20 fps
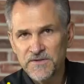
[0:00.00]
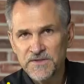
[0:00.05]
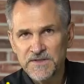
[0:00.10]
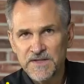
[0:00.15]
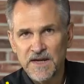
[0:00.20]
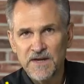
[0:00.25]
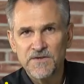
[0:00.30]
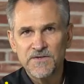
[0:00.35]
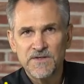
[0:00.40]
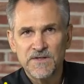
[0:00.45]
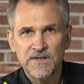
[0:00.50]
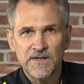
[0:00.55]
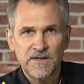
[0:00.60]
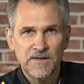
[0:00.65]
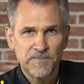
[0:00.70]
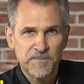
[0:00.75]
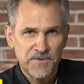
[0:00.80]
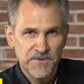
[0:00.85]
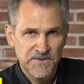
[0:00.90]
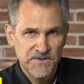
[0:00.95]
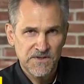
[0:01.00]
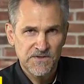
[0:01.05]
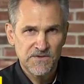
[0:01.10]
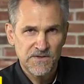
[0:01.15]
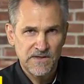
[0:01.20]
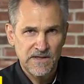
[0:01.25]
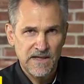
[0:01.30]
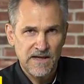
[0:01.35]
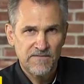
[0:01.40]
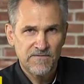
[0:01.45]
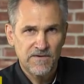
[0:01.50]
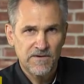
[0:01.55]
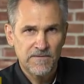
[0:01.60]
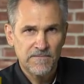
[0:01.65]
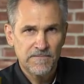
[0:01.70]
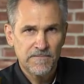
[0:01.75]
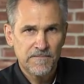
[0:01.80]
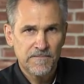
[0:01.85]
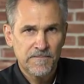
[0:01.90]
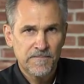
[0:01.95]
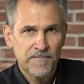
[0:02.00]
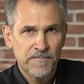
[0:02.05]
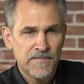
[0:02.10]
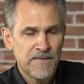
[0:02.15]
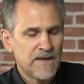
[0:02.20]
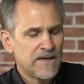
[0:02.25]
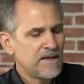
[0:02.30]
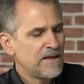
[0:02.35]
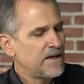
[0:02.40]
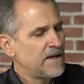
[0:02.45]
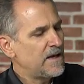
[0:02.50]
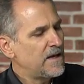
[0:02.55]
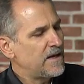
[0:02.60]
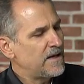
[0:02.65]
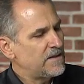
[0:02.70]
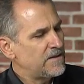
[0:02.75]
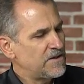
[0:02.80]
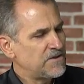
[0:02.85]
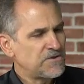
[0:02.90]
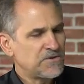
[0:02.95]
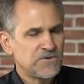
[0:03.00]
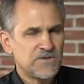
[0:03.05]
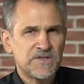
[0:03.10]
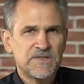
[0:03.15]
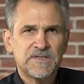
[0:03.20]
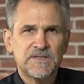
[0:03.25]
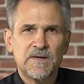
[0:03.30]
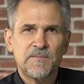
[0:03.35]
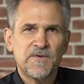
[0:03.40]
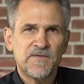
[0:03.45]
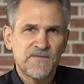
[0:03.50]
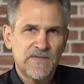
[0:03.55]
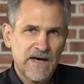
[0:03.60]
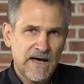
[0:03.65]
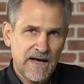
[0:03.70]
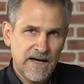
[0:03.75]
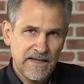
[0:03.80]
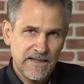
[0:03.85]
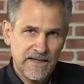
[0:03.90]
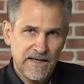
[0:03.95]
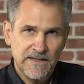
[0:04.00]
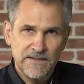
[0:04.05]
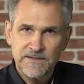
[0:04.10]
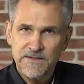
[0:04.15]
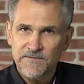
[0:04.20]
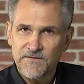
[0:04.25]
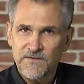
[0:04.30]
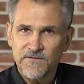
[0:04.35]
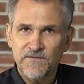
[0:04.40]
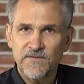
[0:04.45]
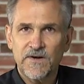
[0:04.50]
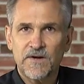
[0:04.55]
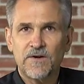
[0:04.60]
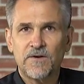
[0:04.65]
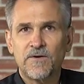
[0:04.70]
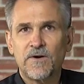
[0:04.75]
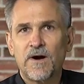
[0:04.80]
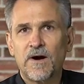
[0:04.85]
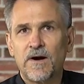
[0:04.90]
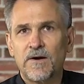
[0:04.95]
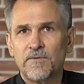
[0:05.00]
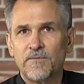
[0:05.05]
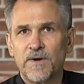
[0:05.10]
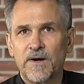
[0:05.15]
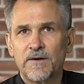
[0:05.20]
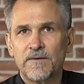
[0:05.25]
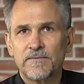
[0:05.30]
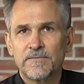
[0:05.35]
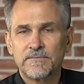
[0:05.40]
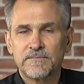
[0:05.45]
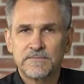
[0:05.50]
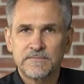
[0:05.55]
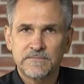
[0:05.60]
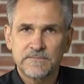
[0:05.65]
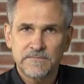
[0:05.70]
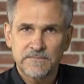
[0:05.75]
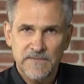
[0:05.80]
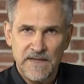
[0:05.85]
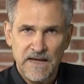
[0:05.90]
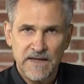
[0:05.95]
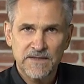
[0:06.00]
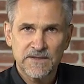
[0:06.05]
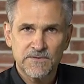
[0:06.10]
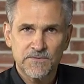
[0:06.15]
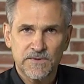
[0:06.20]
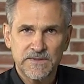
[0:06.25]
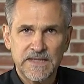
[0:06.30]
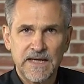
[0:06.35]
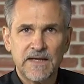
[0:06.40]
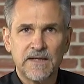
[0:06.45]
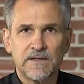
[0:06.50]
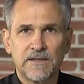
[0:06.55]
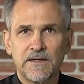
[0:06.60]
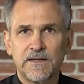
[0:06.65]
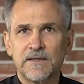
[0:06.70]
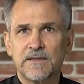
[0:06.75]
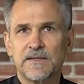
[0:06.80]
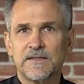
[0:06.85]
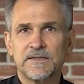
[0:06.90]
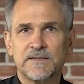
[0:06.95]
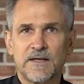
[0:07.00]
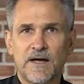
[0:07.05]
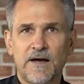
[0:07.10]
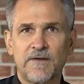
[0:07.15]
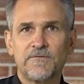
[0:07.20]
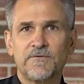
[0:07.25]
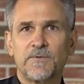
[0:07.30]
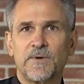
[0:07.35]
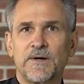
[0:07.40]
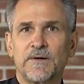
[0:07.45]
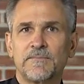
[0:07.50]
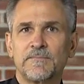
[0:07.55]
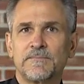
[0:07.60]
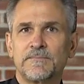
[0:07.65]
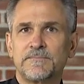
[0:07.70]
station and a precision level. These are just some of the highlights of the FARO hardware. Next, we'll take a look at the software.